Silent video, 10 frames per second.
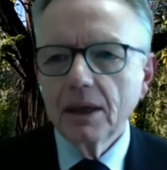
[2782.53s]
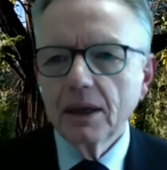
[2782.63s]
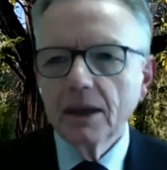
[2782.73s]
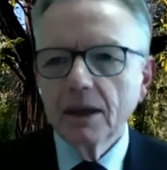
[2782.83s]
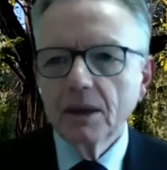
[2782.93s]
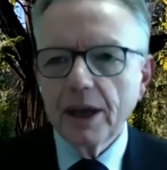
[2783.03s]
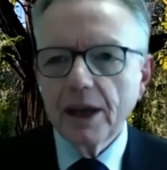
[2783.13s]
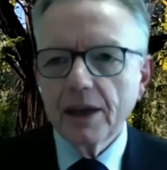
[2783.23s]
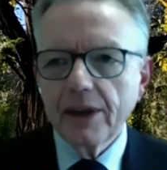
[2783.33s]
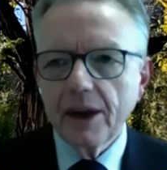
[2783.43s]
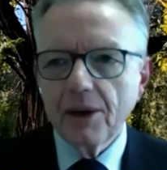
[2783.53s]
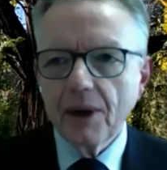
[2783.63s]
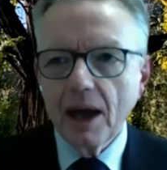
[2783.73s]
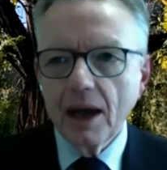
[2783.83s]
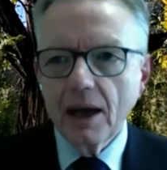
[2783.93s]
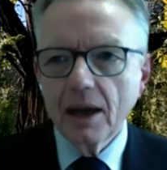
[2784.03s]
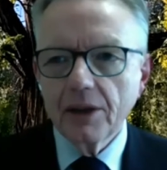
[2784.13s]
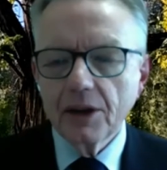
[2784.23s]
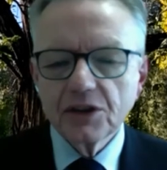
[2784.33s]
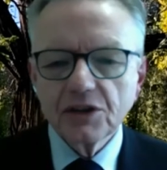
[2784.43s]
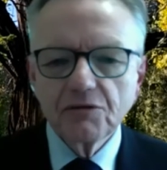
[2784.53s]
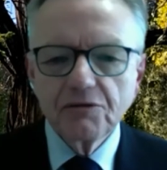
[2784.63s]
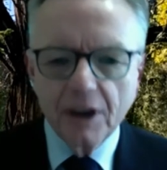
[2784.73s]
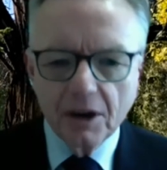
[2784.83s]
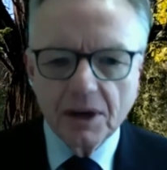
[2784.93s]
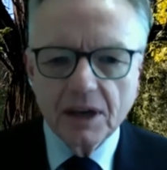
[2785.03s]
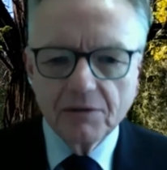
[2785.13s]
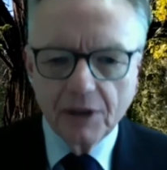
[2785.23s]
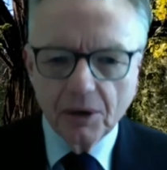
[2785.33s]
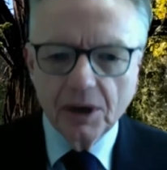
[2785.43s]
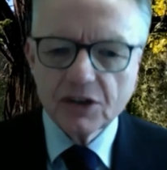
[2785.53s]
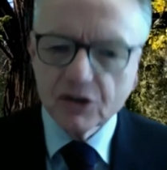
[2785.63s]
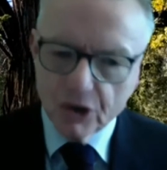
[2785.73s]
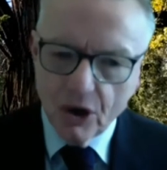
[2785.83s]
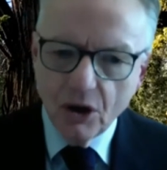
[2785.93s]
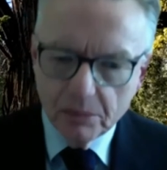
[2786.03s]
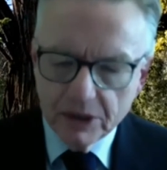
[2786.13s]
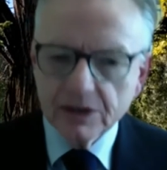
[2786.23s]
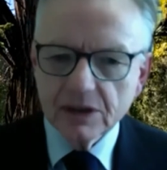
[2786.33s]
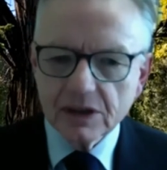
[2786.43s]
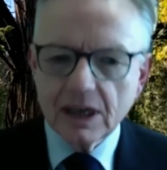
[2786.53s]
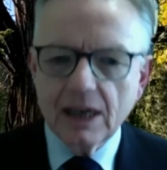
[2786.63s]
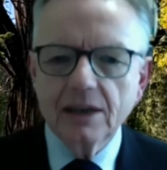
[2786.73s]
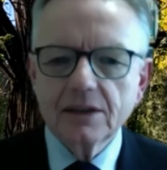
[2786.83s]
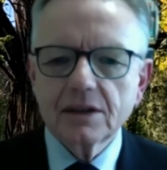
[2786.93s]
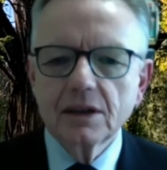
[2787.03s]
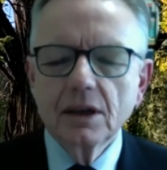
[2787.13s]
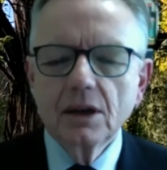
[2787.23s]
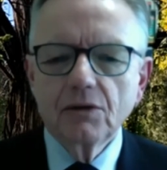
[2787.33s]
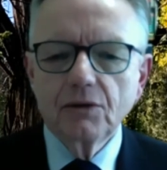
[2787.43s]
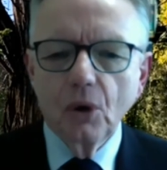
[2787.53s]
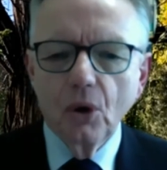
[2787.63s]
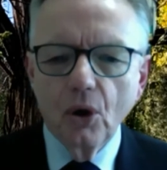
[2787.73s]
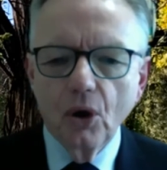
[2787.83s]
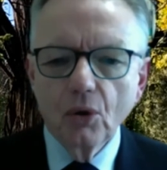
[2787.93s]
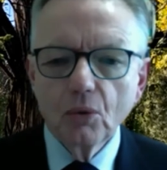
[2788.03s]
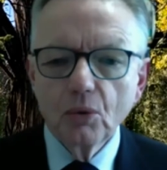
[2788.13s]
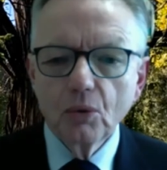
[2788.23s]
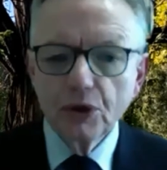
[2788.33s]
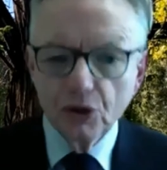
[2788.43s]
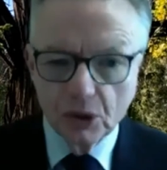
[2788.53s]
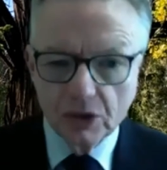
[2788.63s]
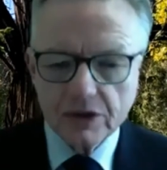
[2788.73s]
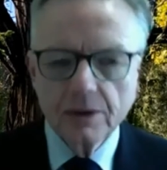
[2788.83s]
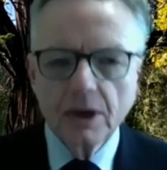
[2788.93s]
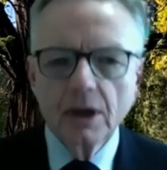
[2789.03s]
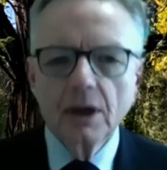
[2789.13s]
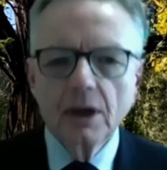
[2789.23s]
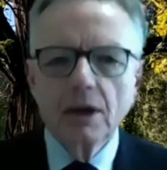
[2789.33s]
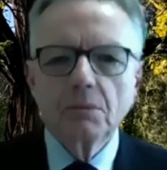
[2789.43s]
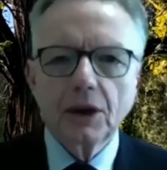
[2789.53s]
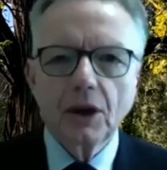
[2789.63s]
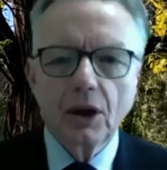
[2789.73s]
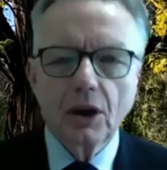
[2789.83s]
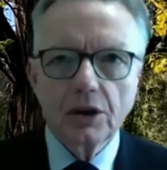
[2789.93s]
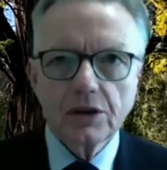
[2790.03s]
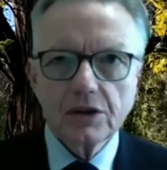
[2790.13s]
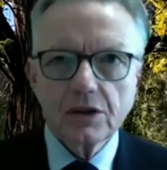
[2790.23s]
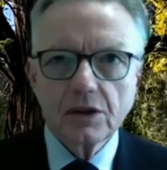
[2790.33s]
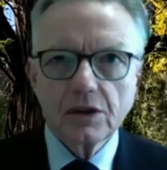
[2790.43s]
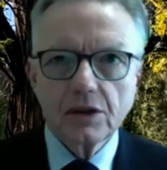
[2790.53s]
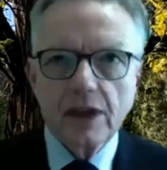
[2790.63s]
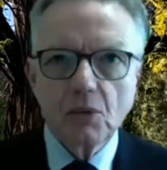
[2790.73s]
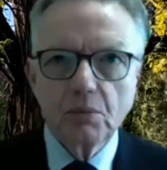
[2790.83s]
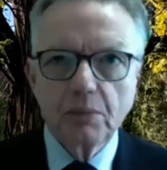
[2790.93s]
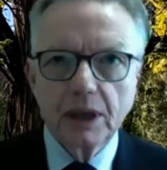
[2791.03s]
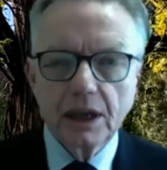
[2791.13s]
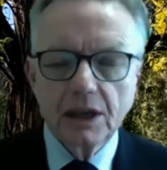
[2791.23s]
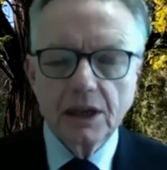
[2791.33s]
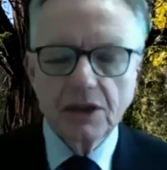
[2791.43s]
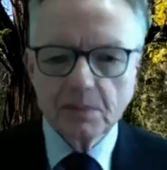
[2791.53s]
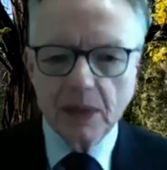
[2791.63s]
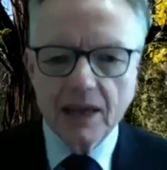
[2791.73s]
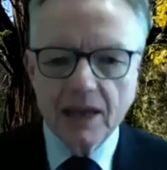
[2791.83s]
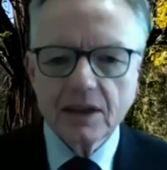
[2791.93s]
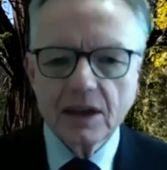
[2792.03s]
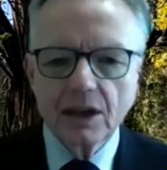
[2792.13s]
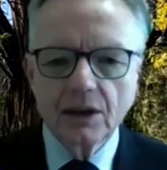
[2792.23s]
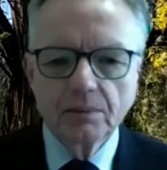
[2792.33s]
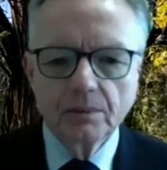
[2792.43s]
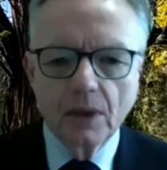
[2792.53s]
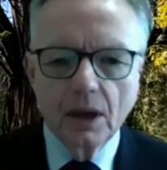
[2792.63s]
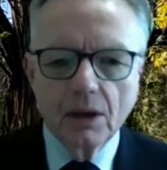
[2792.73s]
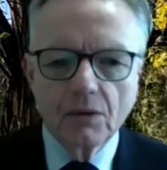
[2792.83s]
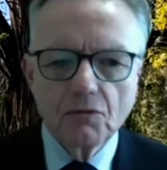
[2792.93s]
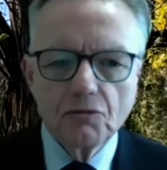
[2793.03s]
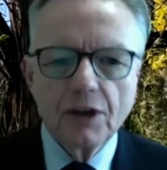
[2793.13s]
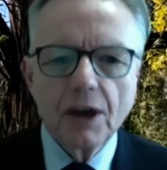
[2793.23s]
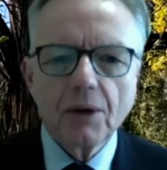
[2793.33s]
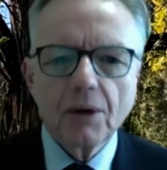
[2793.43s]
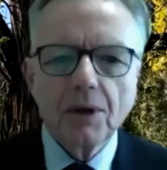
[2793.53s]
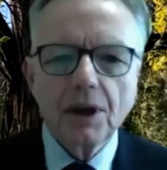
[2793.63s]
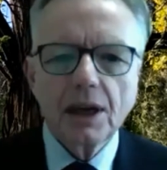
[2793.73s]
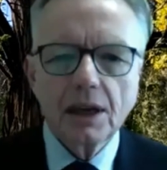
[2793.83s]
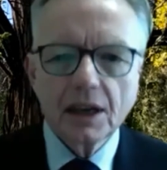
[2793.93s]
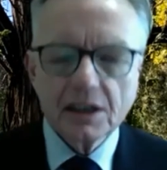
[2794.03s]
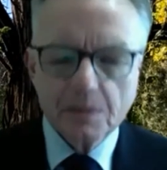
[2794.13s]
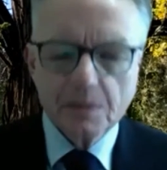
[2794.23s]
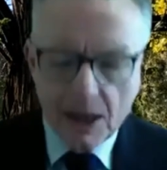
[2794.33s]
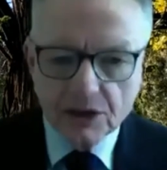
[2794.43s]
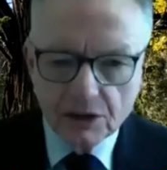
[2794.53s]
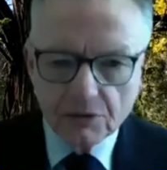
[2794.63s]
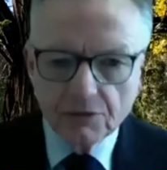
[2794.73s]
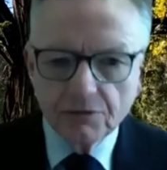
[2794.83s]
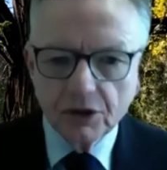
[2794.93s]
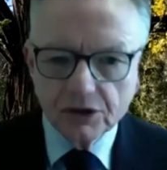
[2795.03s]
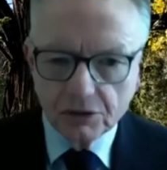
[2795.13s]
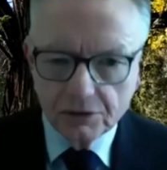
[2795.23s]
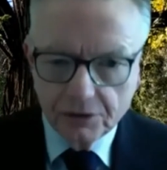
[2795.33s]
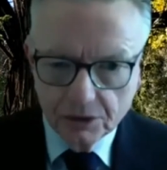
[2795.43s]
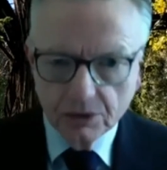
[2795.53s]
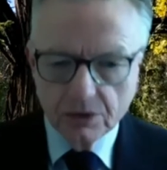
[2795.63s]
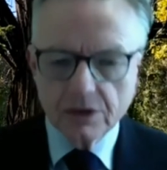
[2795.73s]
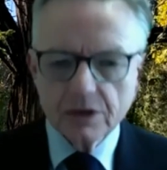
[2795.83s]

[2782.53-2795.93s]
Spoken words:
where there is a very, very strong business case for renewables, because they would be displacing very expensive fossil fuels.